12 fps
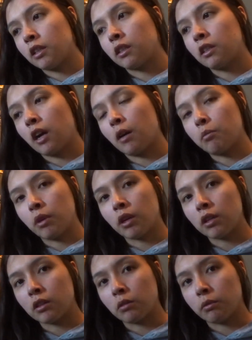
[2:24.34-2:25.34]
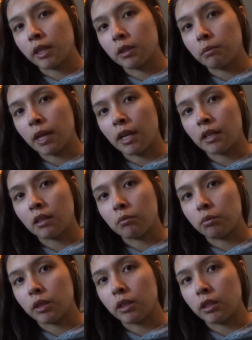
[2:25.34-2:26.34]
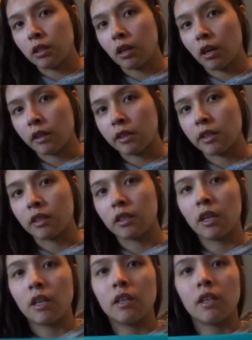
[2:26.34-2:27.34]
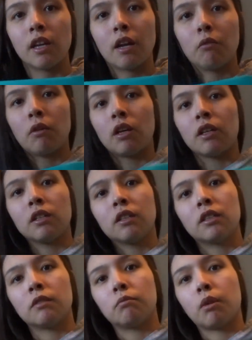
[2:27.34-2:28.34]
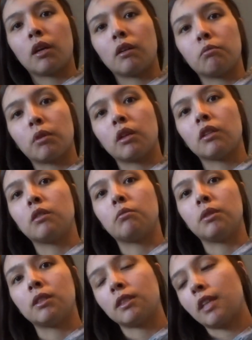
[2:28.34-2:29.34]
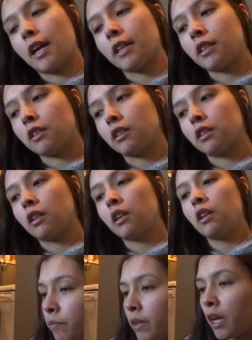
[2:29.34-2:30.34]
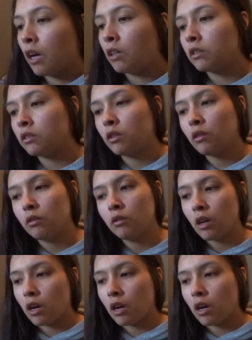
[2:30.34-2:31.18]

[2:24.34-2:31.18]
top part, the waistband, to be cotton, and then I wanted the bottom part to be satin. Also,